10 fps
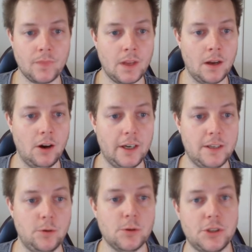I
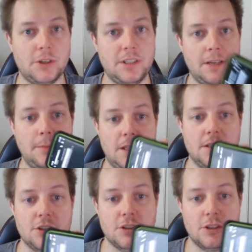can also send
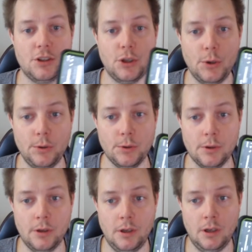messages to
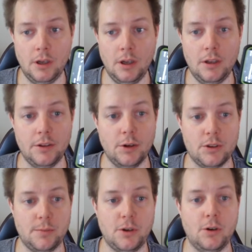the
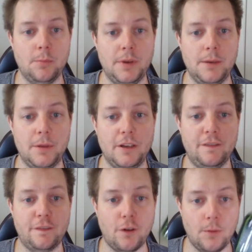Osmocom-BB
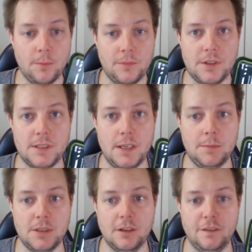from the
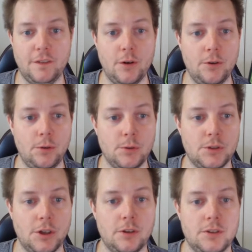Samsung phone
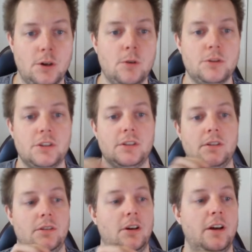also. So
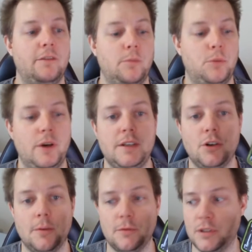I'll have a
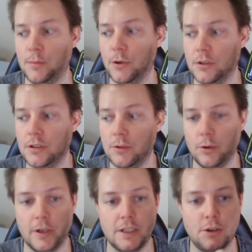pre-typed response
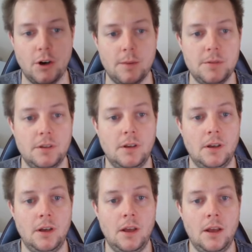already typed,
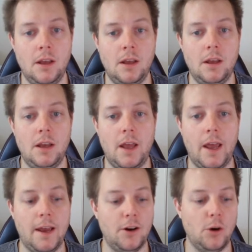
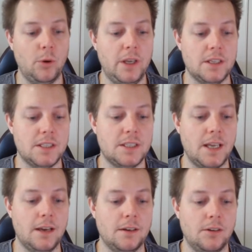and I'll hit
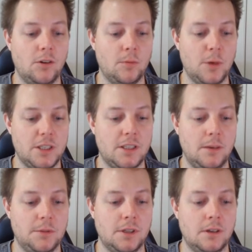send on my Samsung.